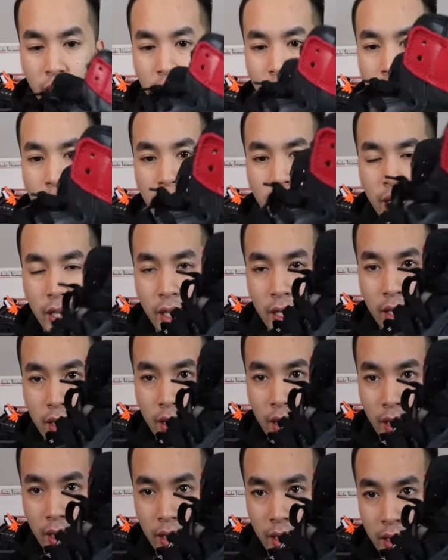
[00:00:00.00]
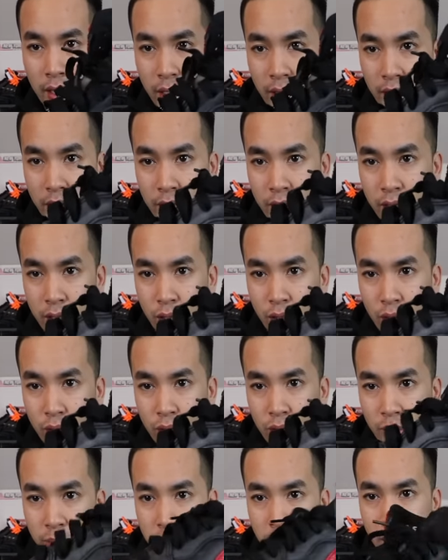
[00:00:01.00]
I kind of like it like this too
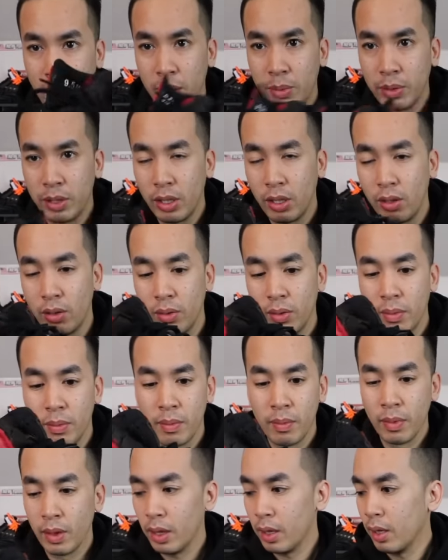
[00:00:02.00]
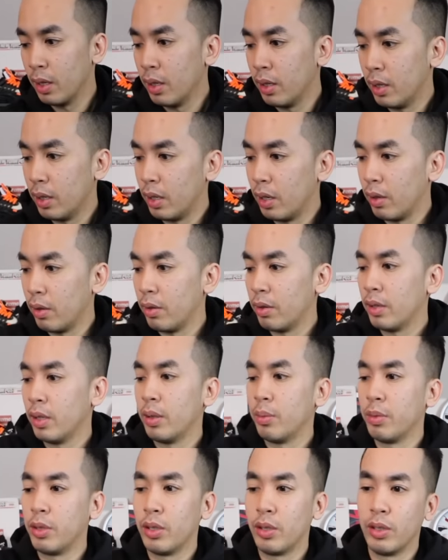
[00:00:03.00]
sometimes. So let
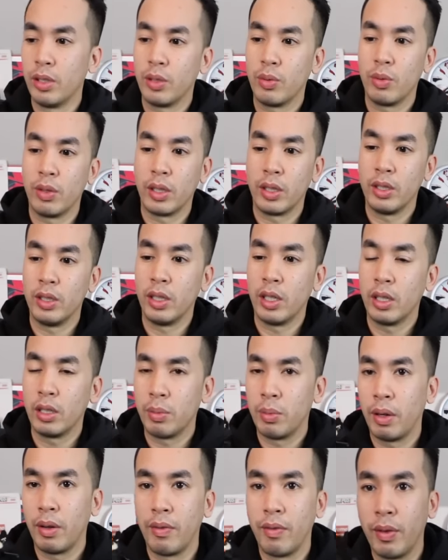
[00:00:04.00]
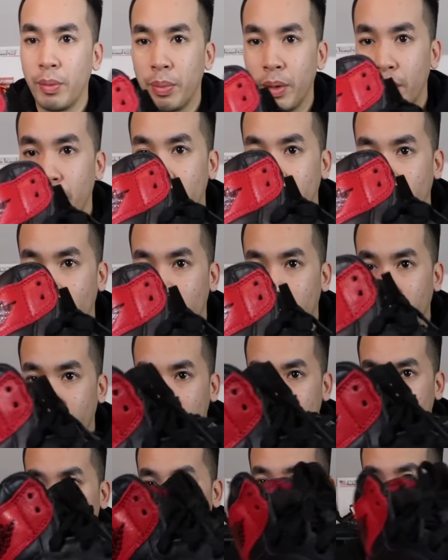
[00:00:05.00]
me show this one because you guys might flip out. There you go,
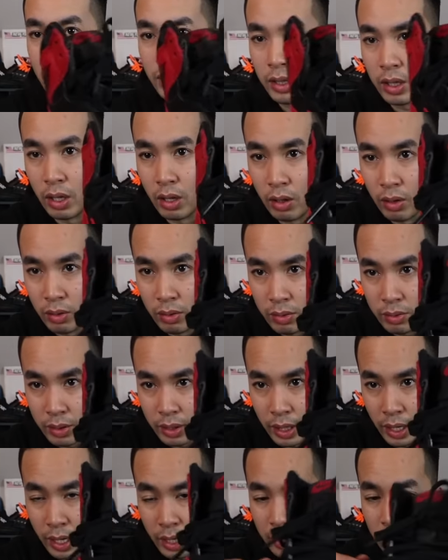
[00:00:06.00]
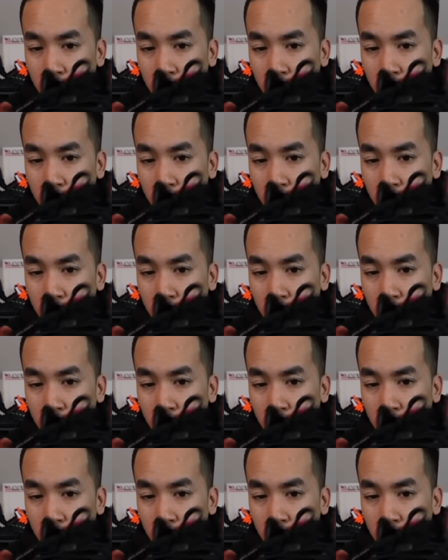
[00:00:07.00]
bam. So yeah,